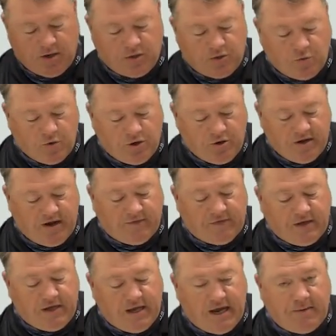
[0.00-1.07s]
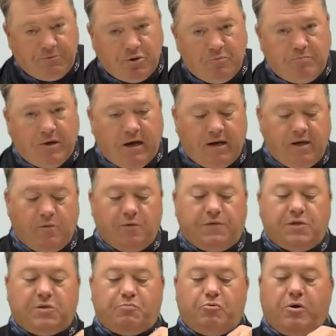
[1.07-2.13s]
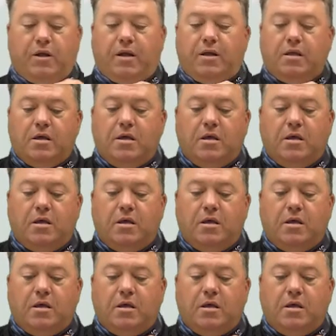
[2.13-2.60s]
to where you have the captured body with the spring.